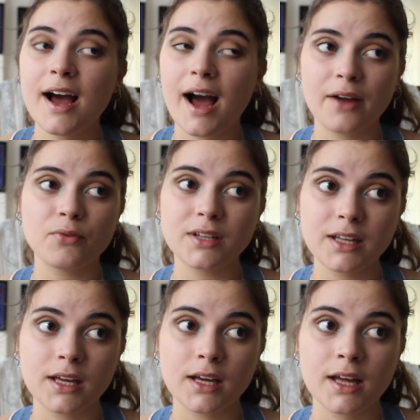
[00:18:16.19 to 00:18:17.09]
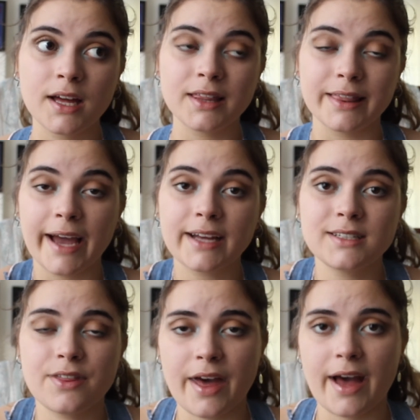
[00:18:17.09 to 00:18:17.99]
I really
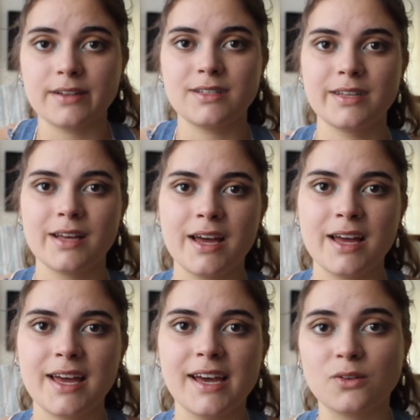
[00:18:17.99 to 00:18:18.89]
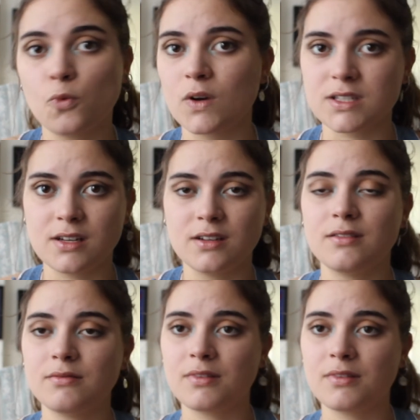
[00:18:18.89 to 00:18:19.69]
liked that it wasn't,